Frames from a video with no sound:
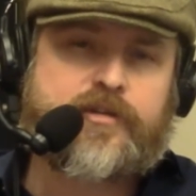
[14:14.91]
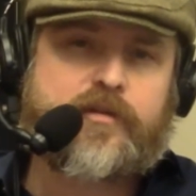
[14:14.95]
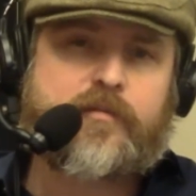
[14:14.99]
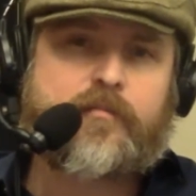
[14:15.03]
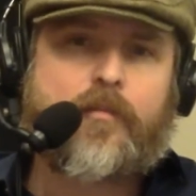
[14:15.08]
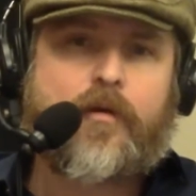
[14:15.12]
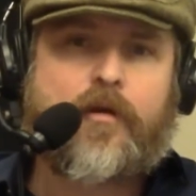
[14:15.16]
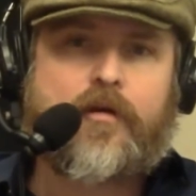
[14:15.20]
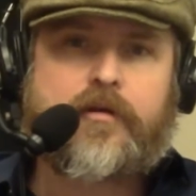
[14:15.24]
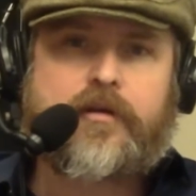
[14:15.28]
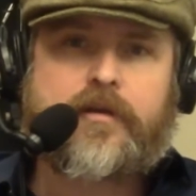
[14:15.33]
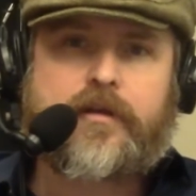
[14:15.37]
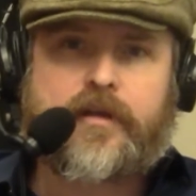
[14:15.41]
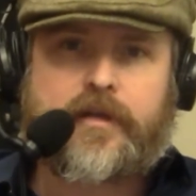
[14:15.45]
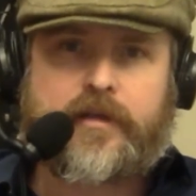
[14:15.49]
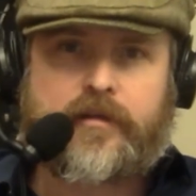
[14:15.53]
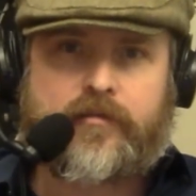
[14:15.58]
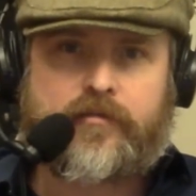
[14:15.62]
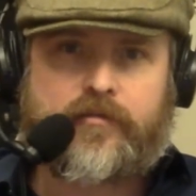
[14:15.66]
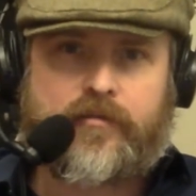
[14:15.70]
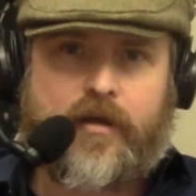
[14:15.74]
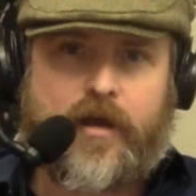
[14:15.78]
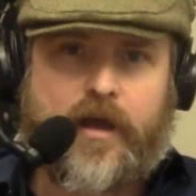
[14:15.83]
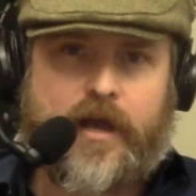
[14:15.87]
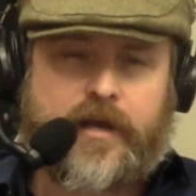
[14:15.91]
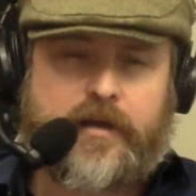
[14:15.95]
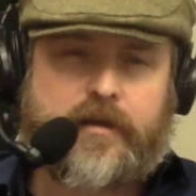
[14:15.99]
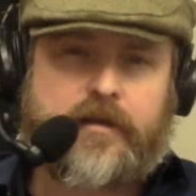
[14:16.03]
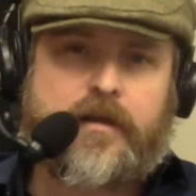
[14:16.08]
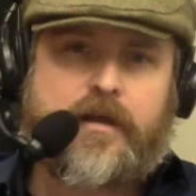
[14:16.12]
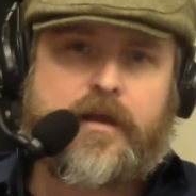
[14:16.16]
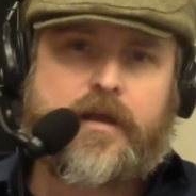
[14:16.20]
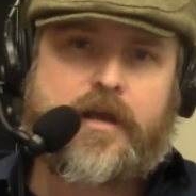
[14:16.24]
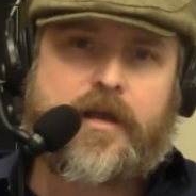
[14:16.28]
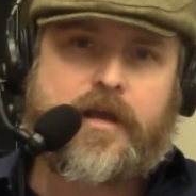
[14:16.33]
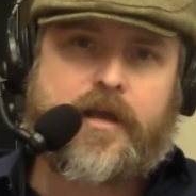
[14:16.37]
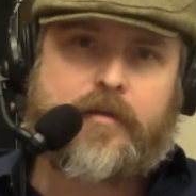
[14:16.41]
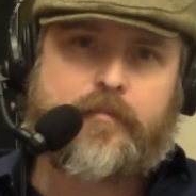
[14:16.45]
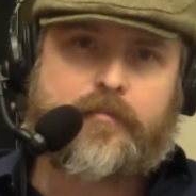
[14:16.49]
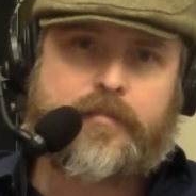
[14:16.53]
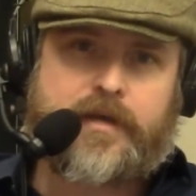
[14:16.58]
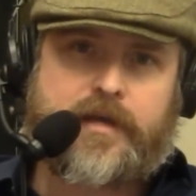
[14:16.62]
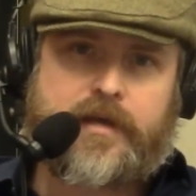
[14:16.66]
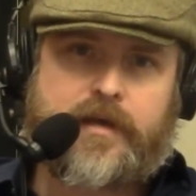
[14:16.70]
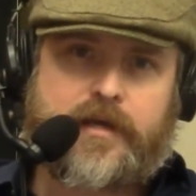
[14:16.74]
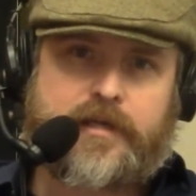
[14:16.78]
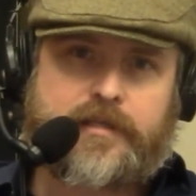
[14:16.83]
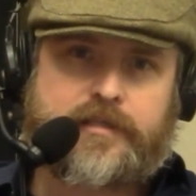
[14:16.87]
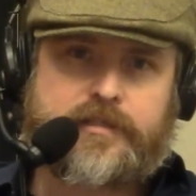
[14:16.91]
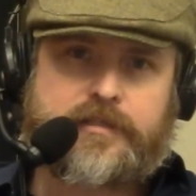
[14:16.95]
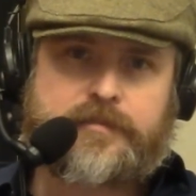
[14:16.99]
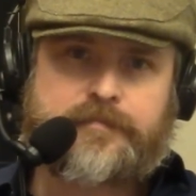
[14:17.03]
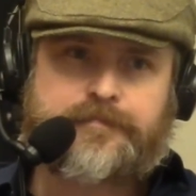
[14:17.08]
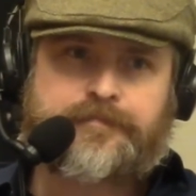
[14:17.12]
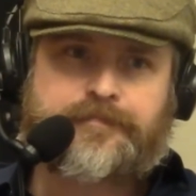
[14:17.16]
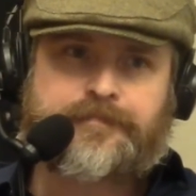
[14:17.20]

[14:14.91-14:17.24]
the marketing side, because